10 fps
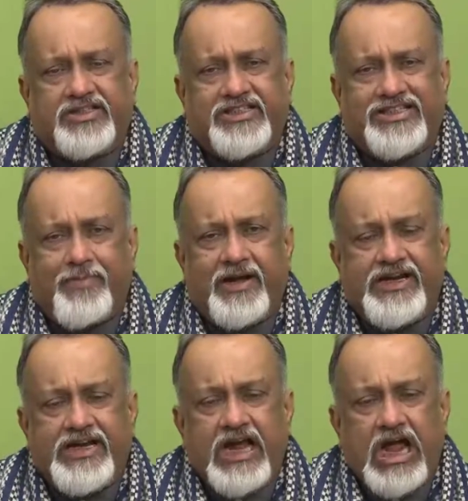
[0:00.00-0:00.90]

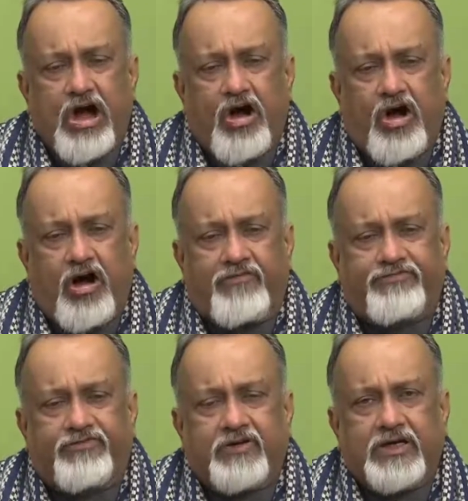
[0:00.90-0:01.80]
summary
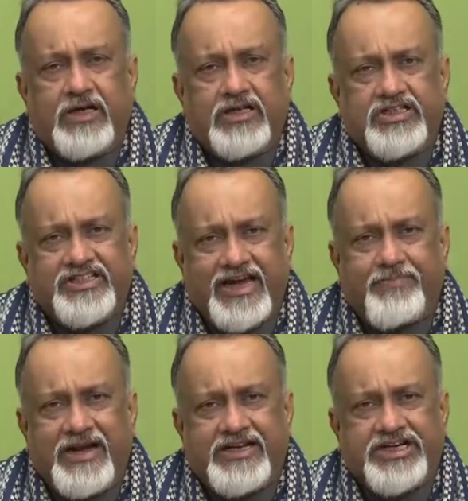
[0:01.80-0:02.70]
of
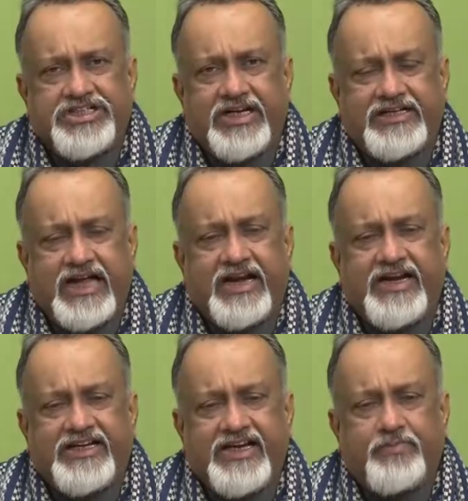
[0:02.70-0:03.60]
segmentation,
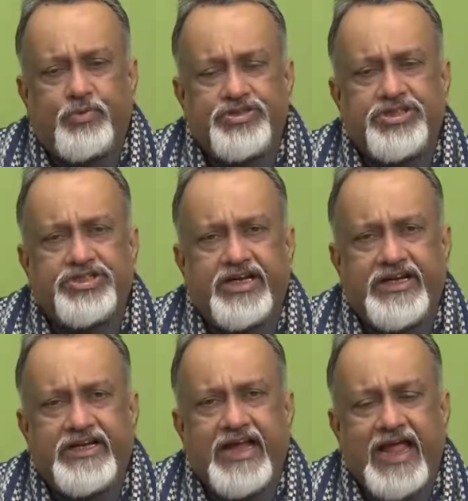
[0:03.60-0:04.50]
targeting,
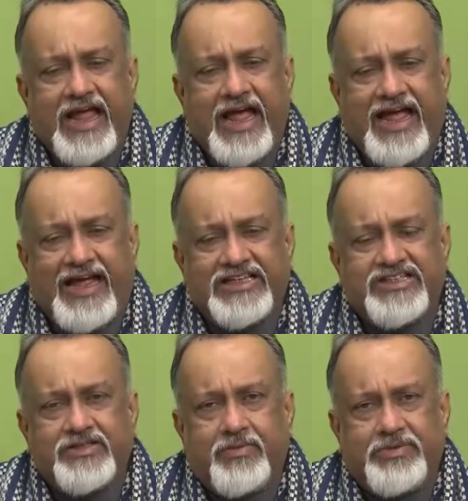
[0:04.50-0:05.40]
positioning
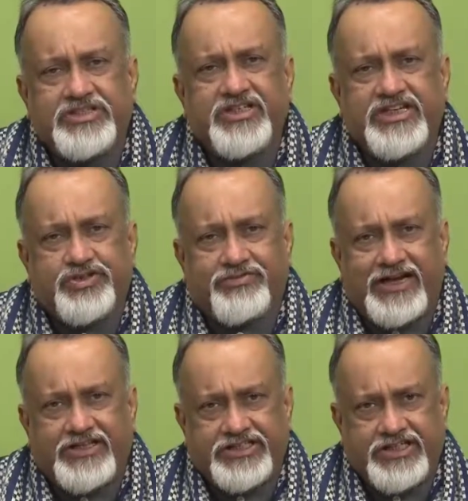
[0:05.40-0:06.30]
as business
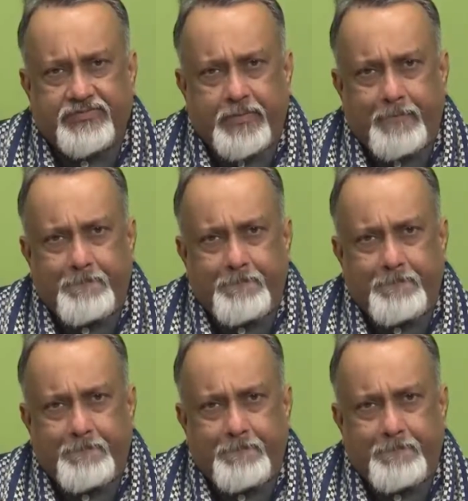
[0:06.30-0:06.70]
strategy.